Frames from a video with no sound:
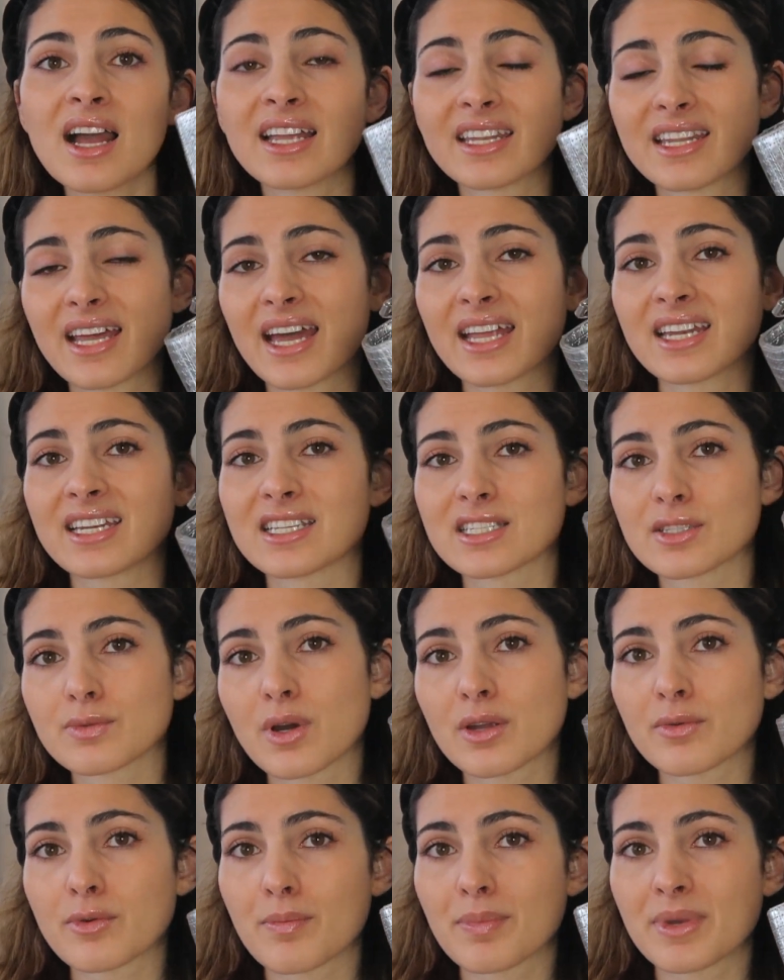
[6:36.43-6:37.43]
then this
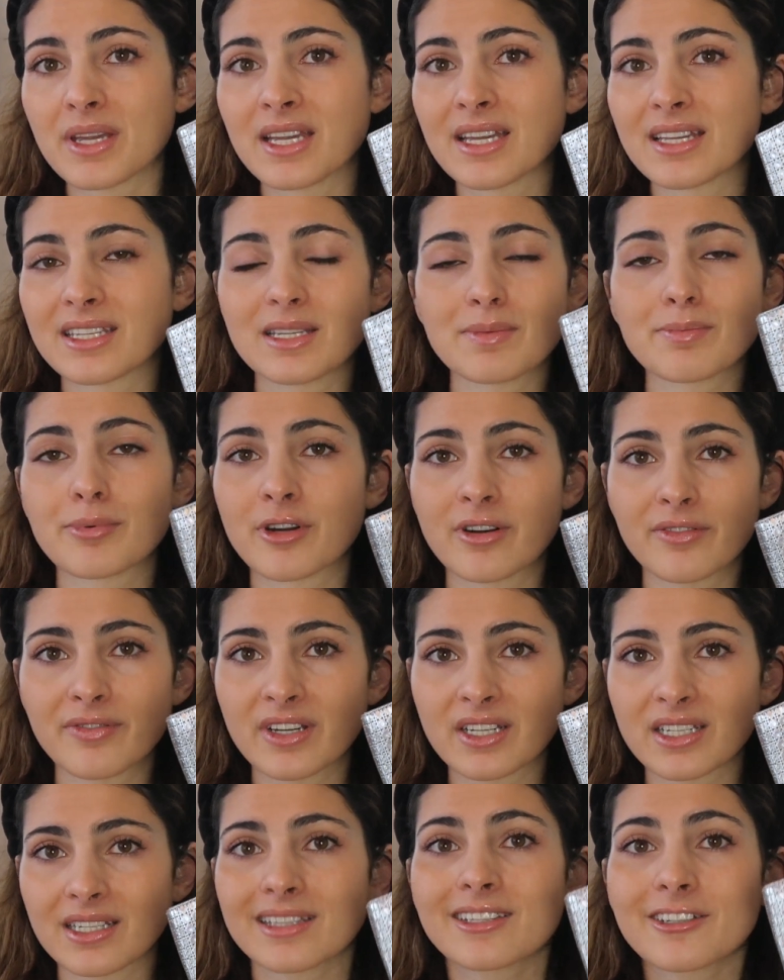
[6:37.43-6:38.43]
one would be the
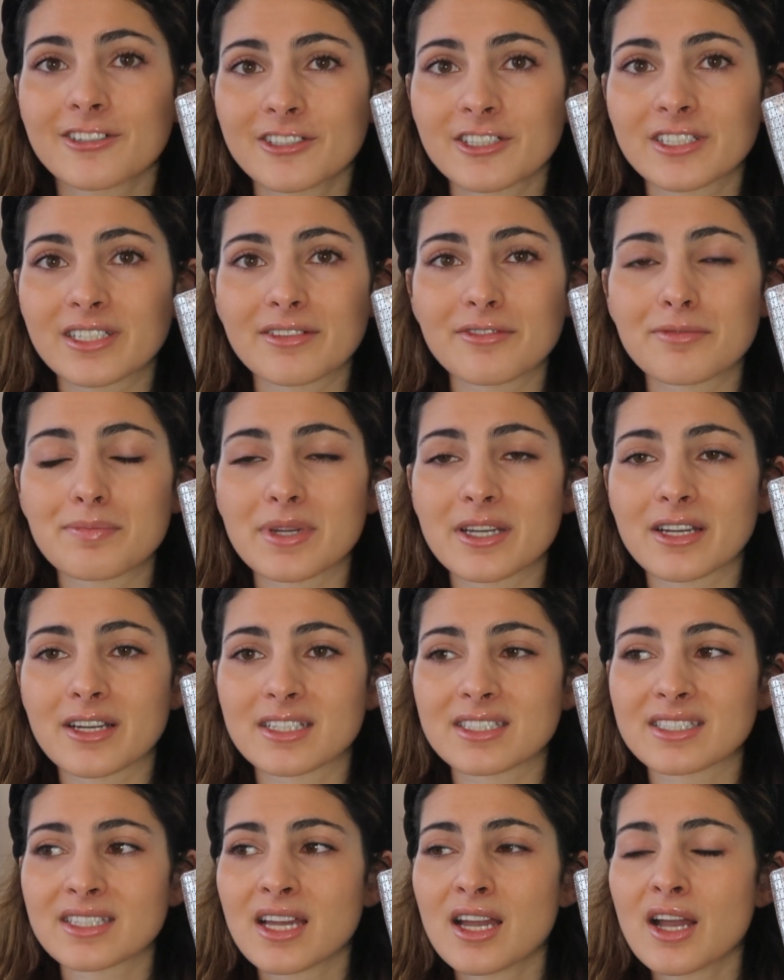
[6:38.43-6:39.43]
perfect alternative,
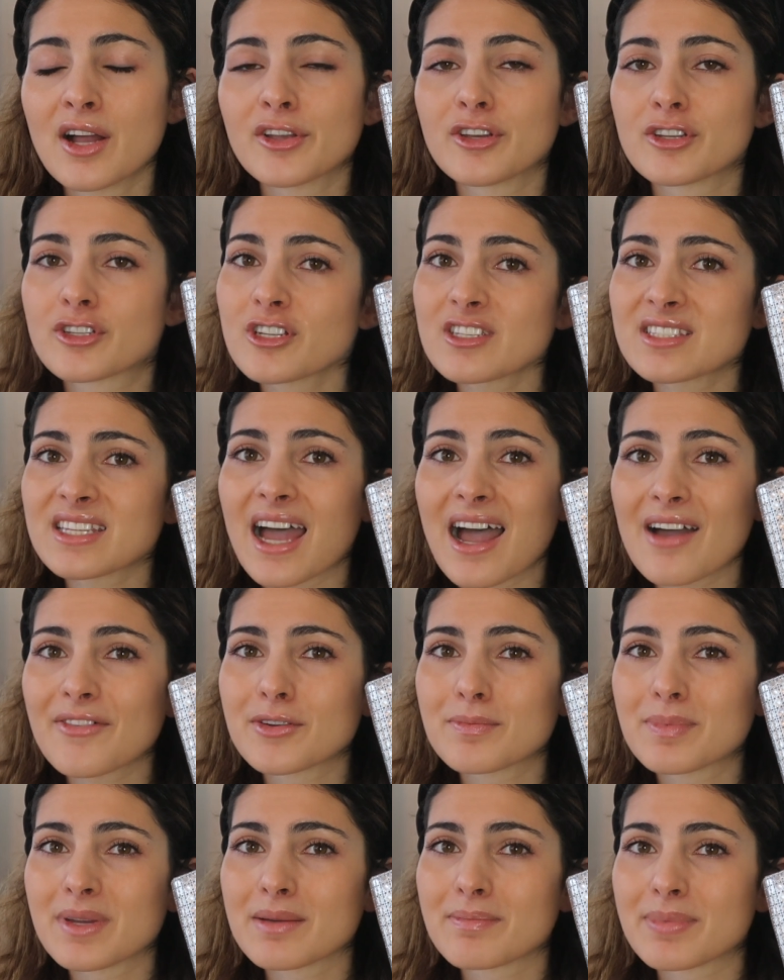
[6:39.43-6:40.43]
because you just have
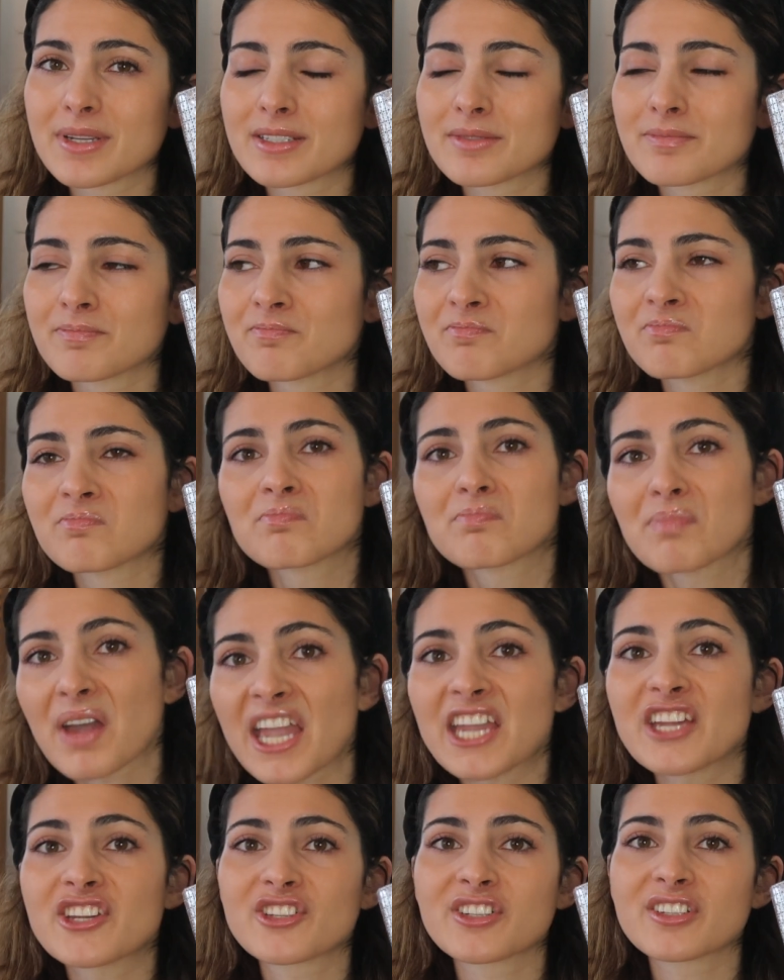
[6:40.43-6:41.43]
to be a bit
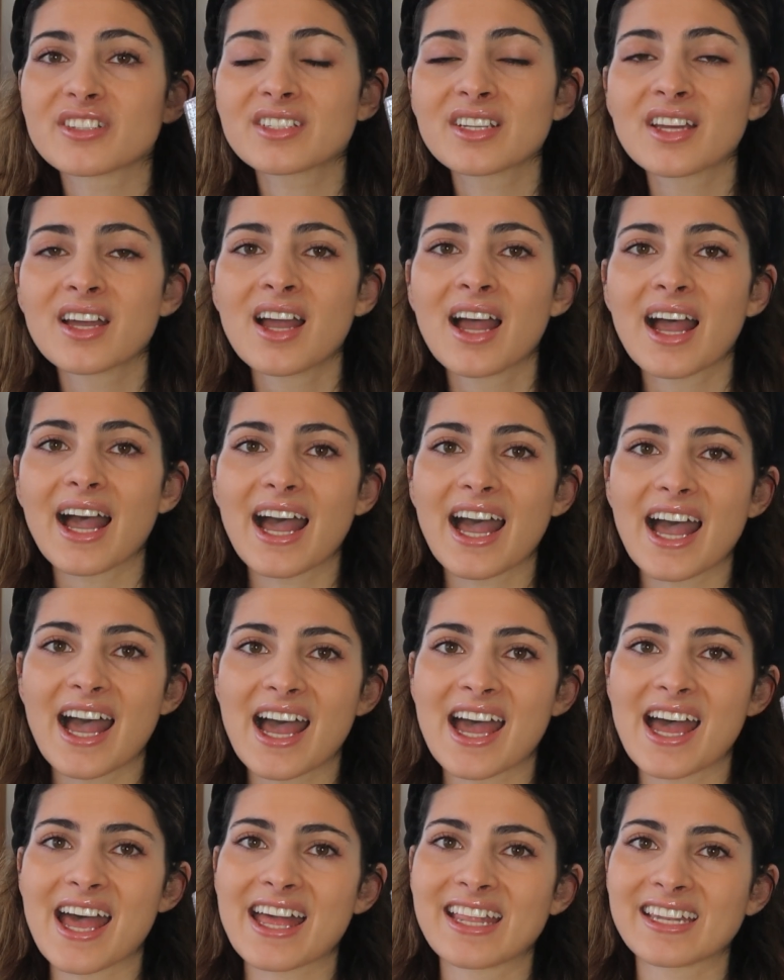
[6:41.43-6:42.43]
patient,
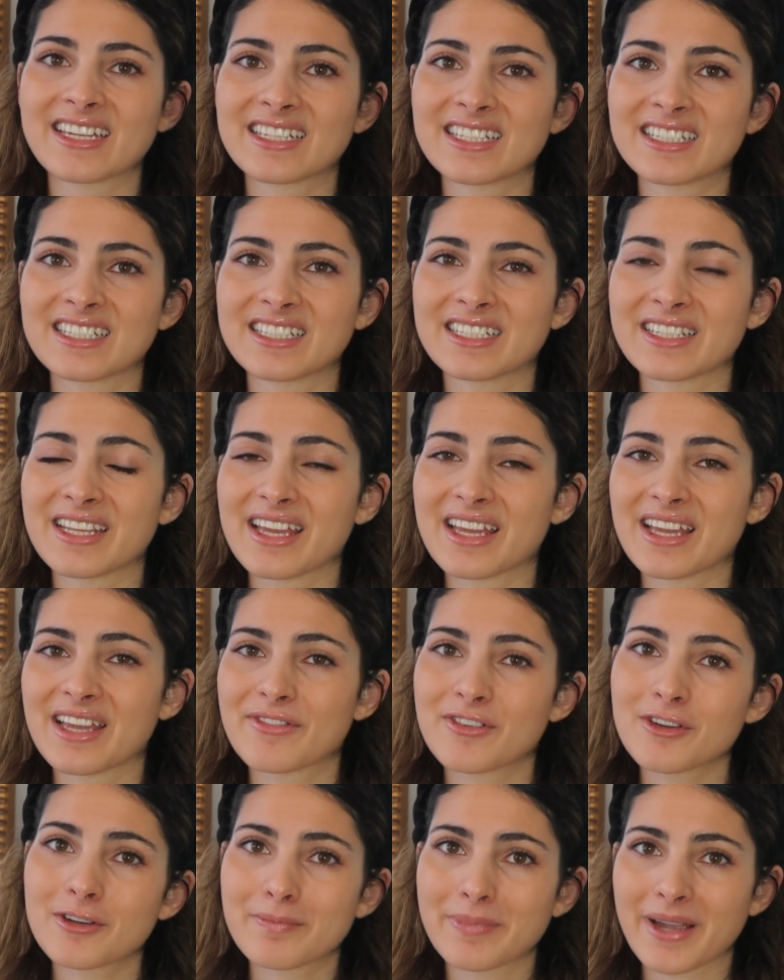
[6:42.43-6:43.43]
and
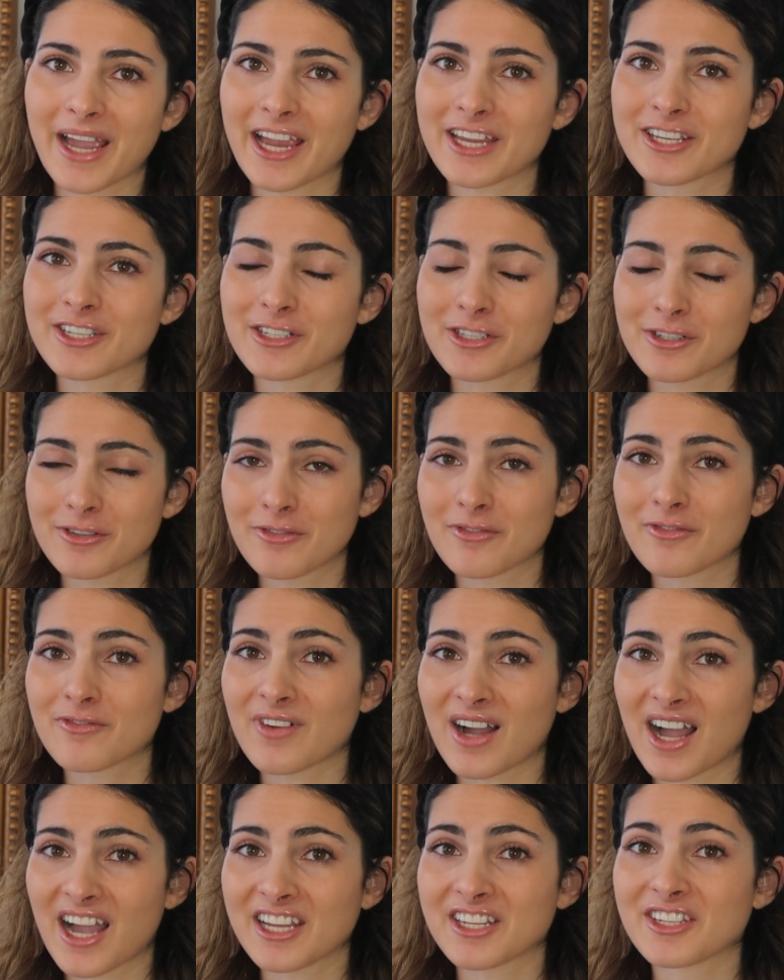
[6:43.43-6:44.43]
if you're patient you
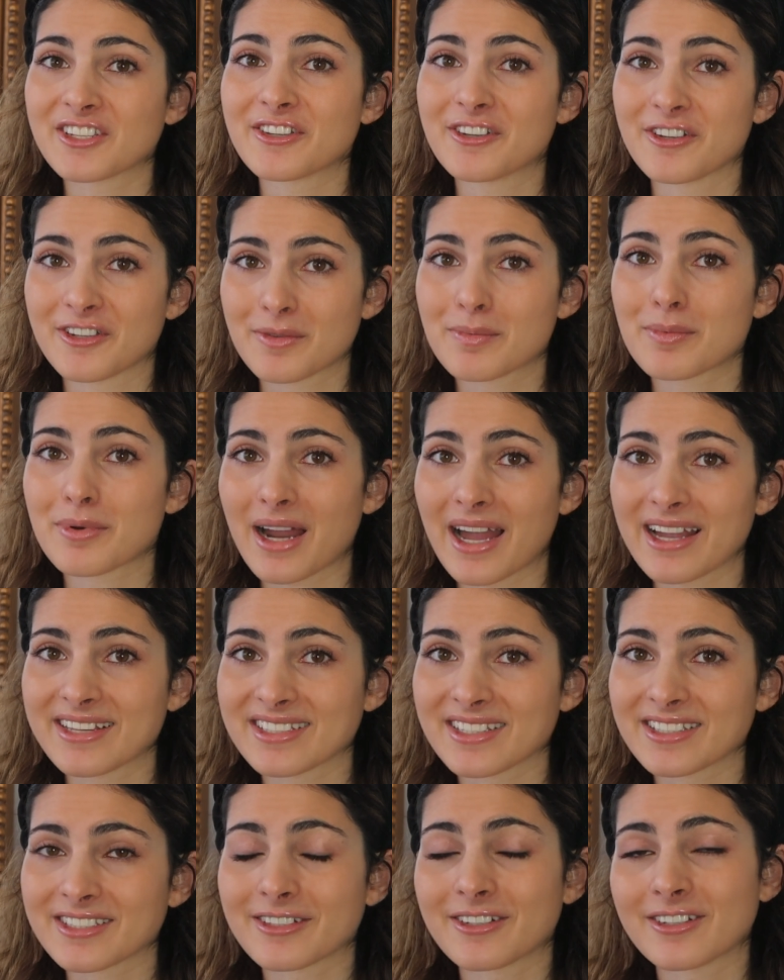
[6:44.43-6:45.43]
find good
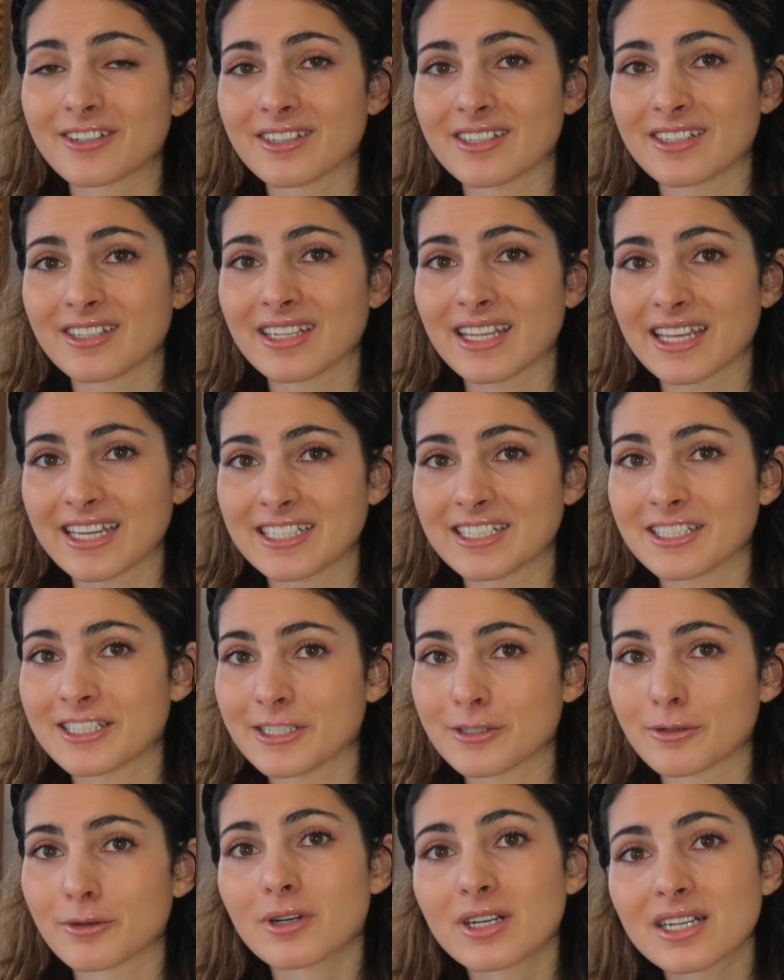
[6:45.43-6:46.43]
prices on Lady
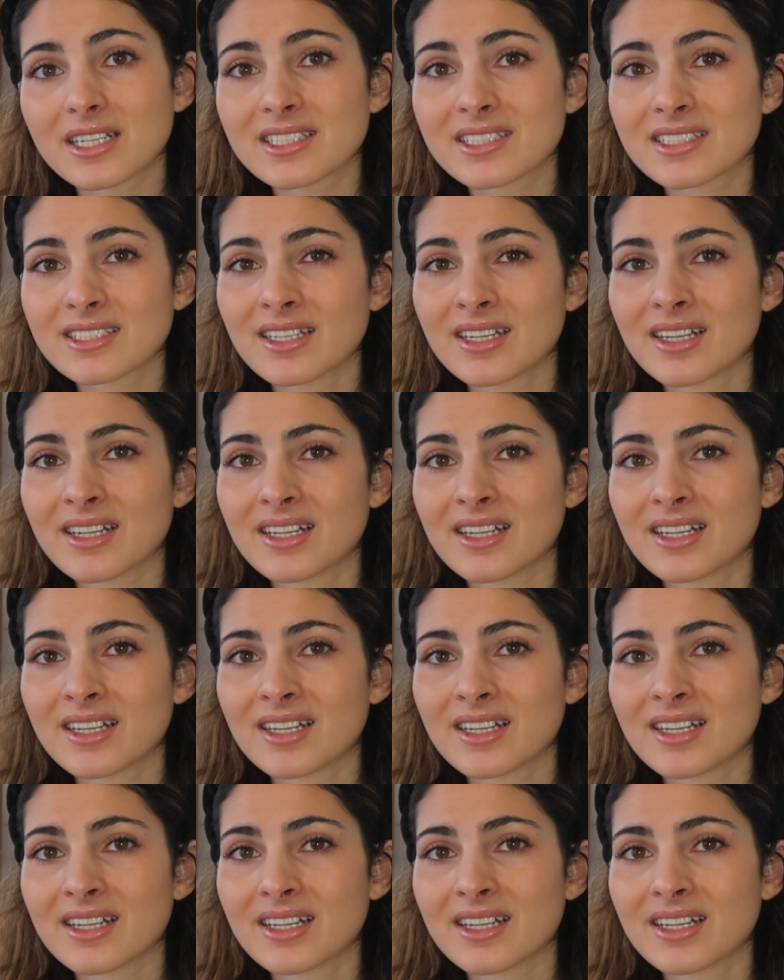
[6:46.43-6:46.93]
Dior's